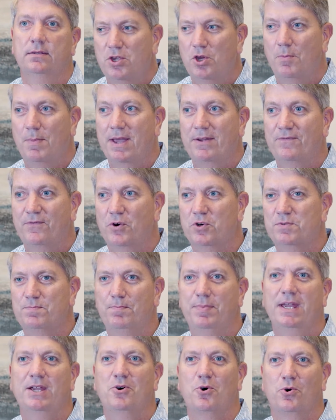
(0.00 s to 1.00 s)
You know, my
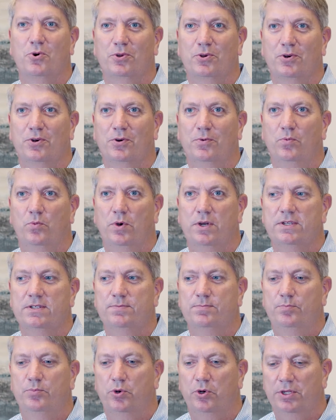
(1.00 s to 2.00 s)
first big order
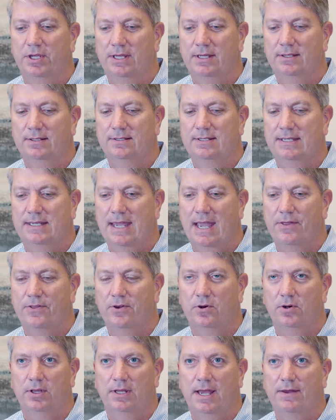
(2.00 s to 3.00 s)
was putting
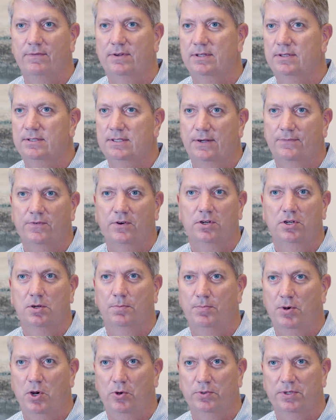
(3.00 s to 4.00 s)
together 11 different
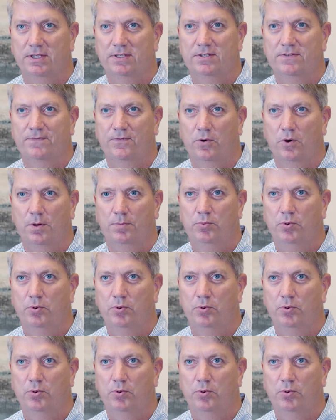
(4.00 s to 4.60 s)
components for a